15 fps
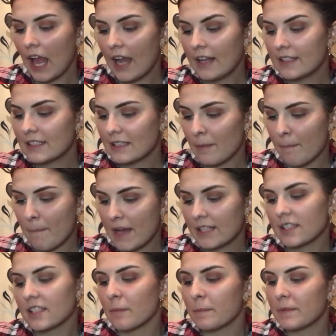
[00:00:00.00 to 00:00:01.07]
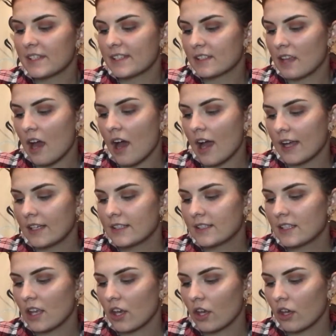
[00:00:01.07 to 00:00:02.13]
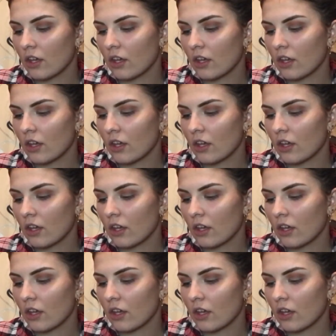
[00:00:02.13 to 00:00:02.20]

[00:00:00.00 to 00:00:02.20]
and it's the Master Precise